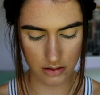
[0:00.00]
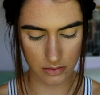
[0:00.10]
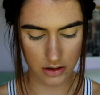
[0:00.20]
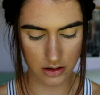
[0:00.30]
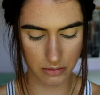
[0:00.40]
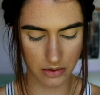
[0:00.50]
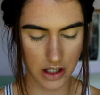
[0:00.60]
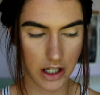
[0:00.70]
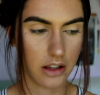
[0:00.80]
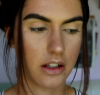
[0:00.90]
I'm just
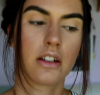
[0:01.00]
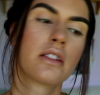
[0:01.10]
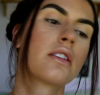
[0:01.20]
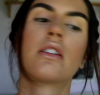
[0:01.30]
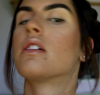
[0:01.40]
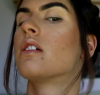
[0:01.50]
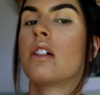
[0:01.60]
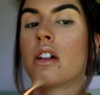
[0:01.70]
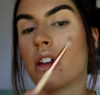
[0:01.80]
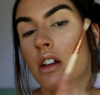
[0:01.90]
applying this
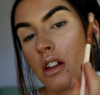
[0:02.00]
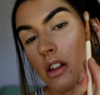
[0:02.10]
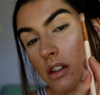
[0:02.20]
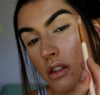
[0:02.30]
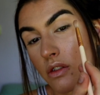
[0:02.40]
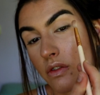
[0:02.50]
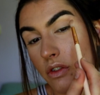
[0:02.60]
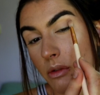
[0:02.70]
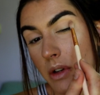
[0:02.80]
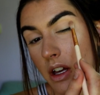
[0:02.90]

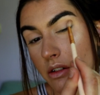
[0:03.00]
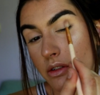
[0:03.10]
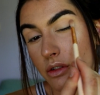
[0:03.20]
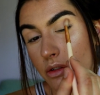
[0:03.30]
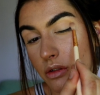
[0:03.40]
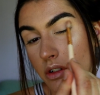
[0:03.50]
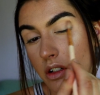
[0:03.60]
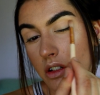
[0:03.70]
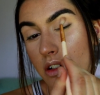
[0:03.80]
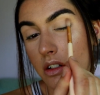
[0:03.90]
from outer corner
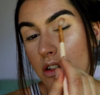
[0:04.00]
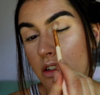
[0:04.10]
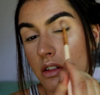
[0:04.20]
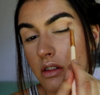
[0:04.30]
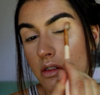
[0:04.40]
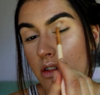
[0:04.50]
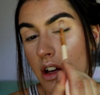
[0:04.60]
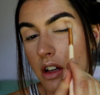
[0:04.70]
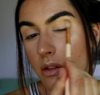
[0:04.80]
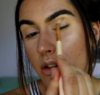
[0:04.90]
and then just
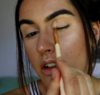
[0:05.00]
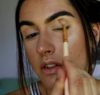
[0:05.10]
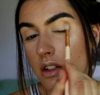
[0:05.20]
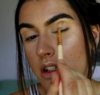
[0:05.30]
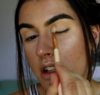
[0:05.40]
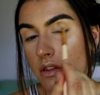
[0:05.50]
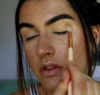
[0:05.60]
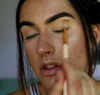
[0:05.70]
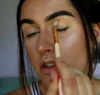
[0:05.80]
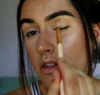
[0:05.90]
dragging whatever's
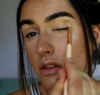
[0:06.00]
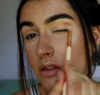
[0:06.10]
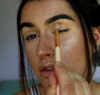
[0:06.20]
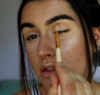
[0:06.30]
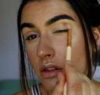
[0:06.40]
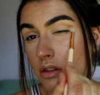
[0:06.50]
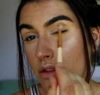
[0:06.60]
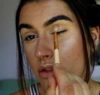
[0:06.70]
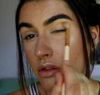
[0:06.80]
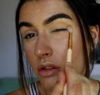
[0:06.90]
left
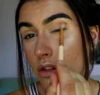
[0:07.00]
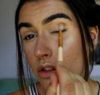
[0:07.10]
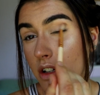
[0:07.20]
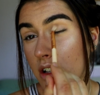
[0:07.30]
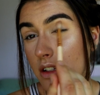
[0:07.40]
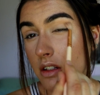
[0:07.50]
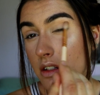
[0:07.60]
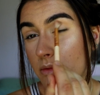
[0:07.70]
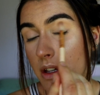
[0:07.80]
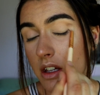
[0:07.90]
through the crease
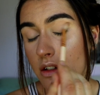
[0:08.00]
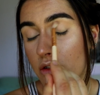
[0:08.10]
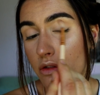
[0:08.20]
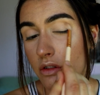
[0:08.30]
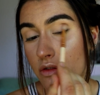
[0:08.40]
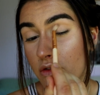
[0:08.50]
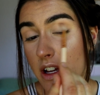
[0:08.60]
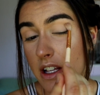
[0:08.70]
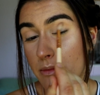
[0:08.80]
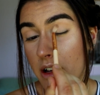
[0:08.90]
making sure to
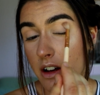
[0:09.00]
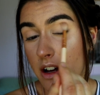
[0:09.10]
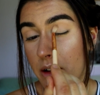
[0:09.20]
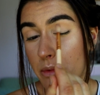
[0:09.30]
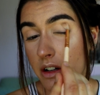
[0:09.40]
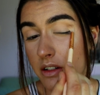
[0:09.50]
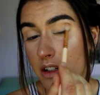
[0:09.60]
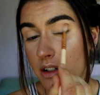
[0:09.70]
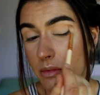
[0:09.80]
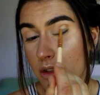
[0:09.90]
raise my eyebrows
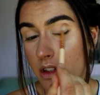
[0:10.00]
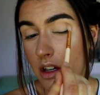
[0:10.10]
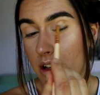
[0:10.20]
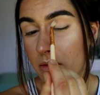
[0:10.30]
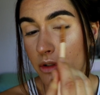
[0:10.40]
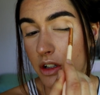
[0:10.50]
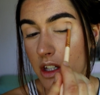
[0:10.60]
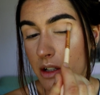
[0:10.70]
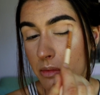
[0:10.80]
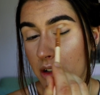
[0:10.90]
up so that I'm
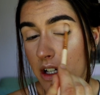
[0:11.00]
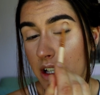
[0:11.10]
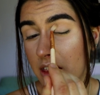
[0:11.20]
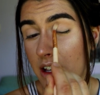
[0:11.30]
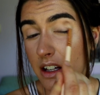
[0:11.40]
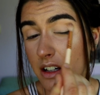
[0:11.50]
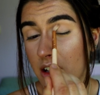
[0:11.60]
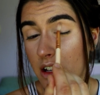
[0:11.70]
really applying that